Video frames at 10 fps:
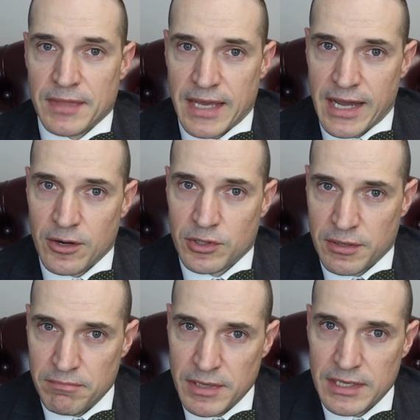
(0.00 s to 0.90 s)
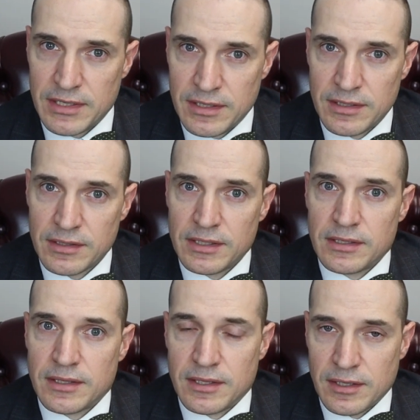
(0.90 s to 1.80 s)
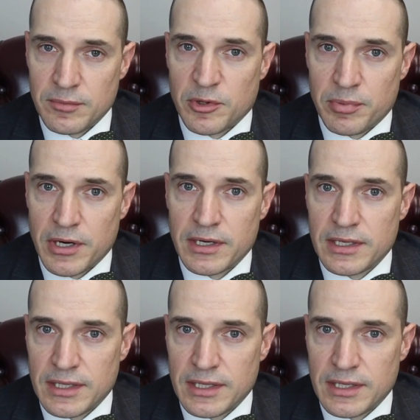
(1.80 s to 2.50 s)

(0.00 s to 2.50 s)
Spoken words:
how committed the Liberal Party